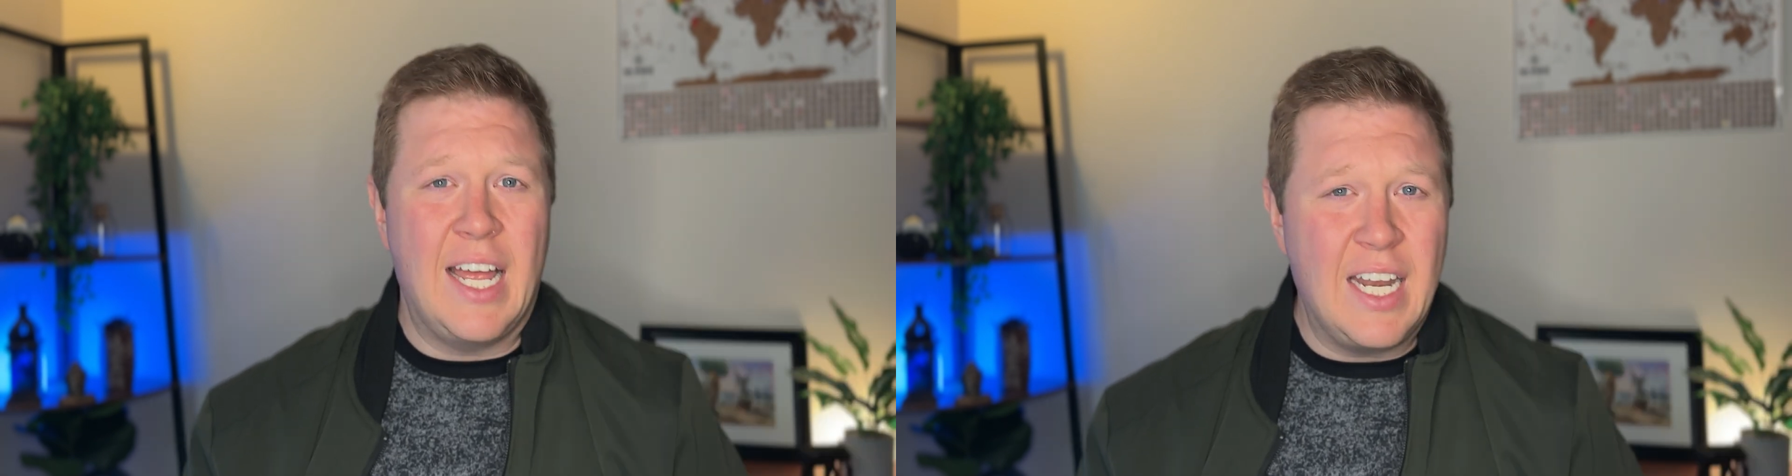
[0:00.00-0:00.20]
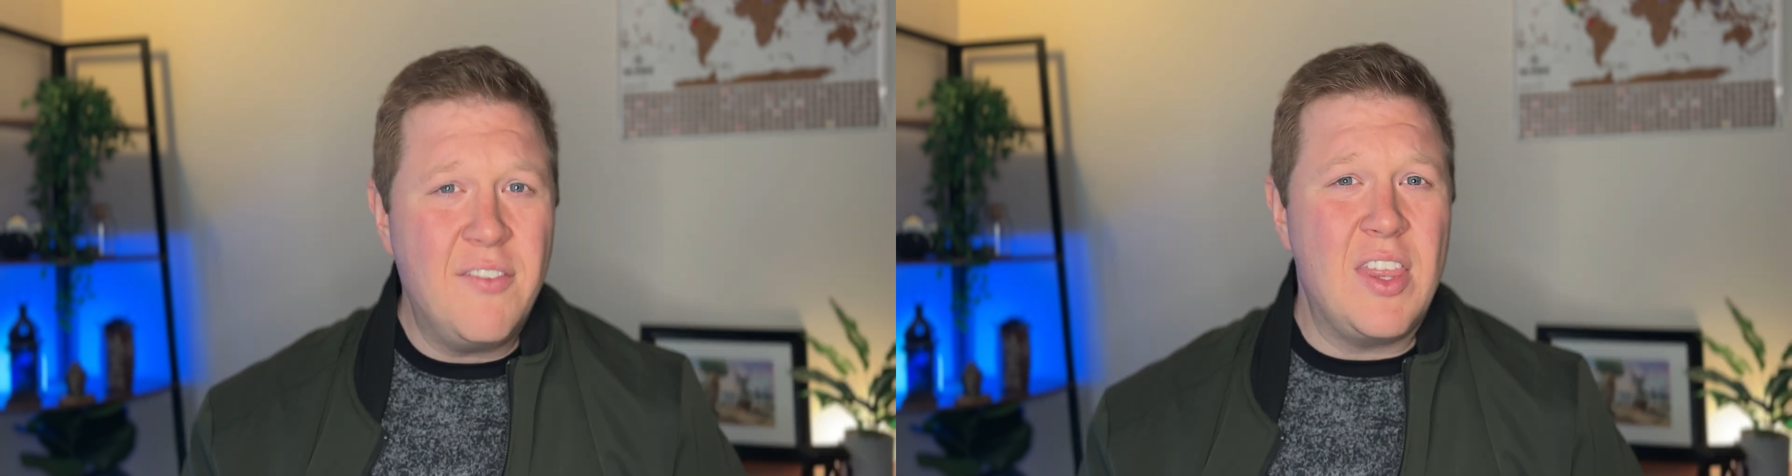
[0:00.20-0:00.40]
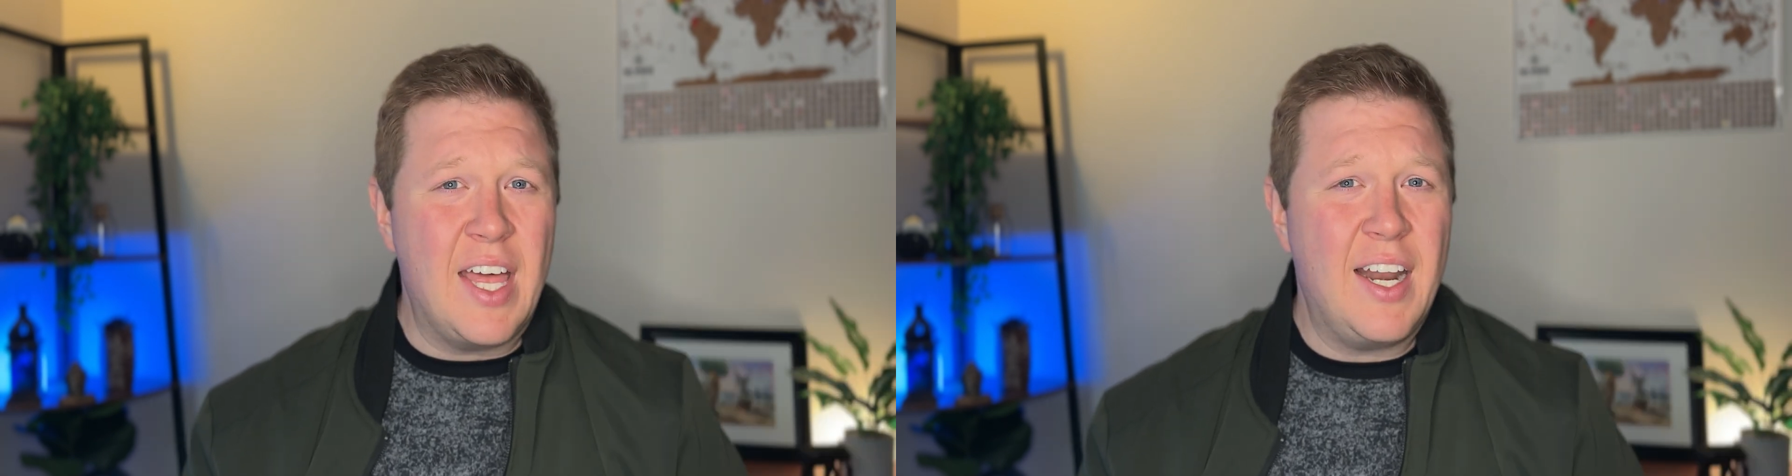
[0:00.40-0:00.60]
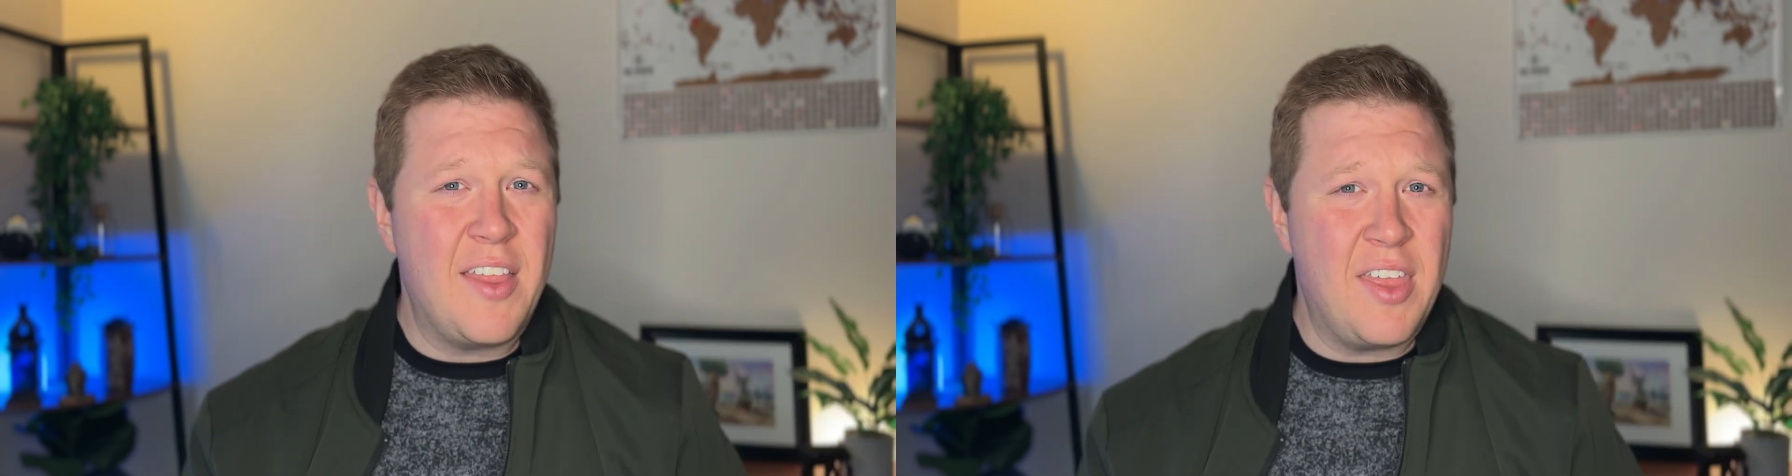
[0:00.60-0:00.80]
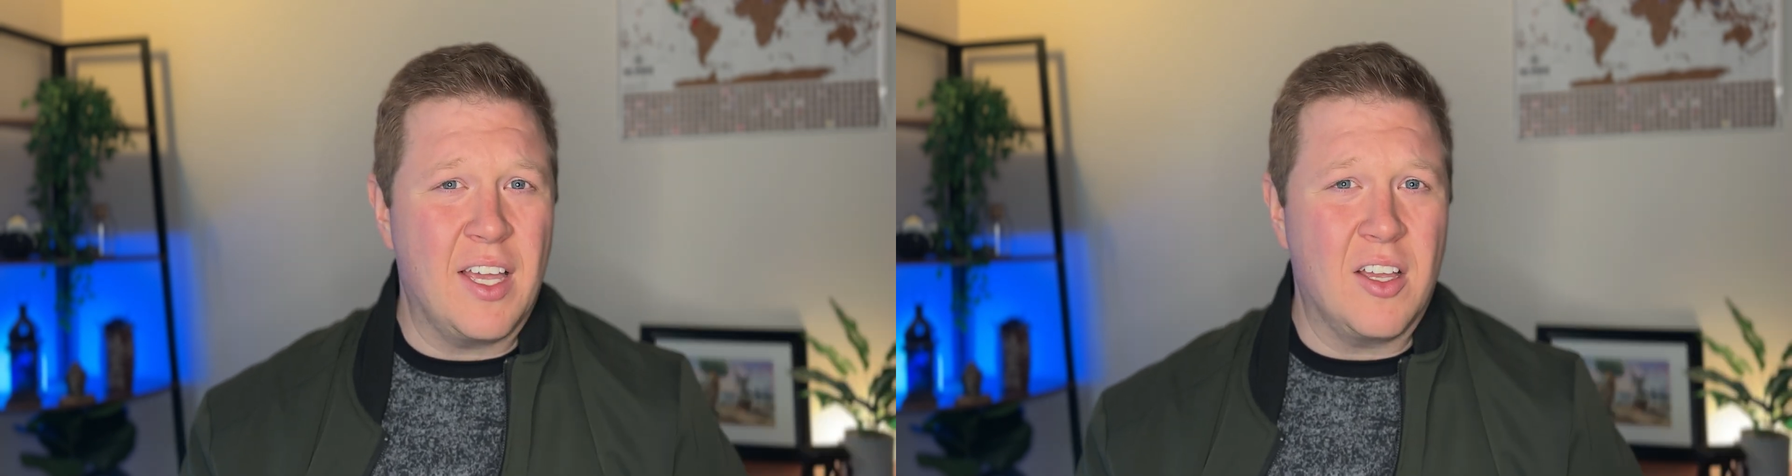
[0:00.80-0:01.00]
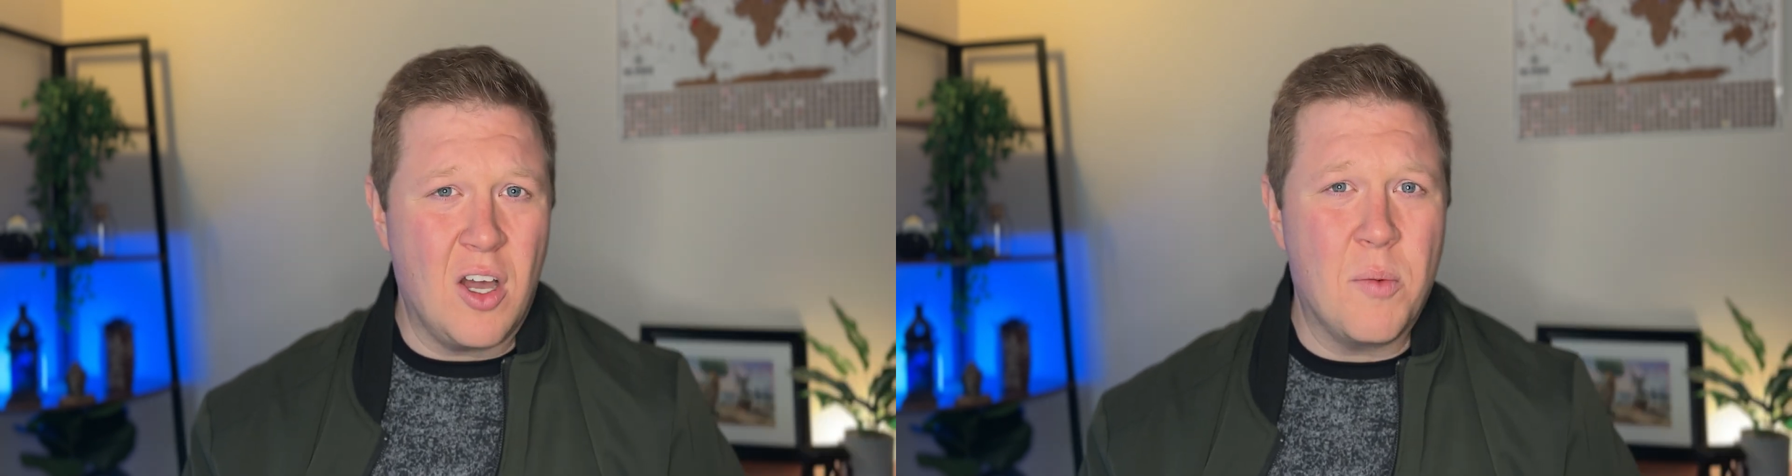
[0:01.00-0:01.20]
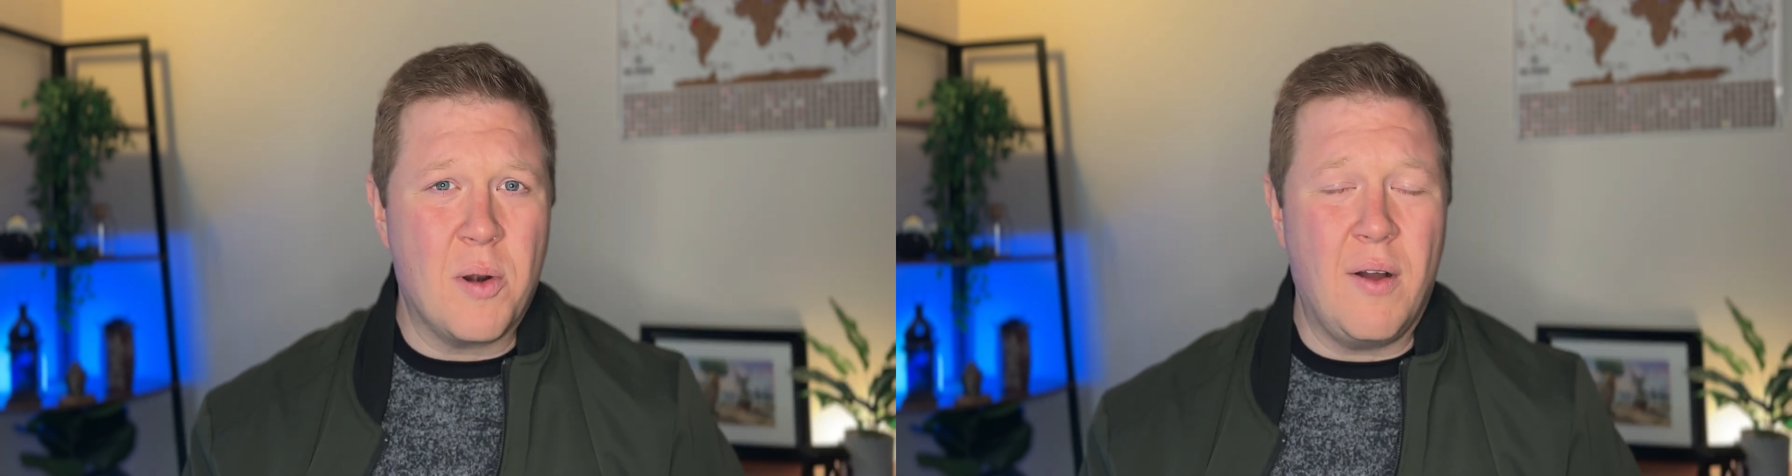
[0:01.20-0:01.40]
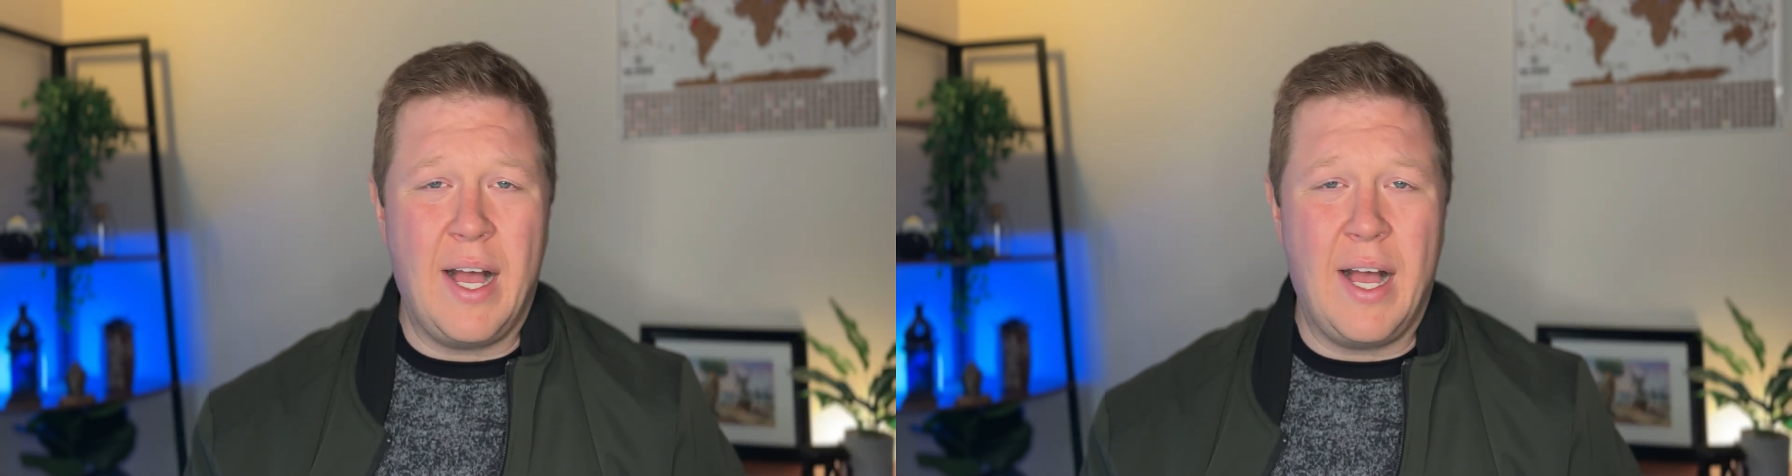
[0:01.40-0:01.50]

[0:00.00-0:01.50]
And even then, I think GoPro